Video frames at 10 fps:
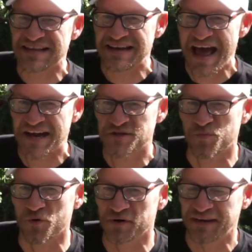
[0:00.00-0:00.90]
the
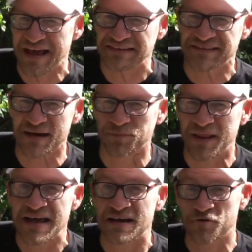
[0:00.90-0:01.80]
dashboard lights up
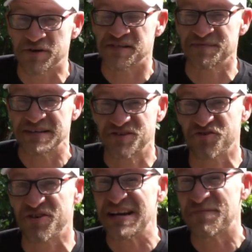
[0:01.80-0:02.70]
like a Christmas
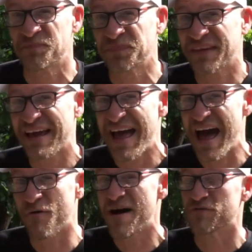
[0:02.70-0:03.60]
tree.
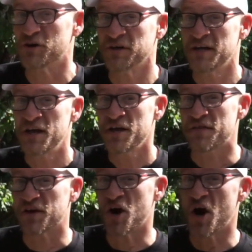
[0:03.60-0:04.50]
However,
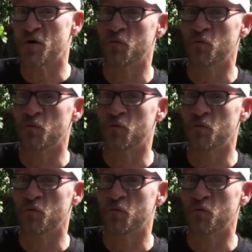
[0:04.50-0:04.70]
the car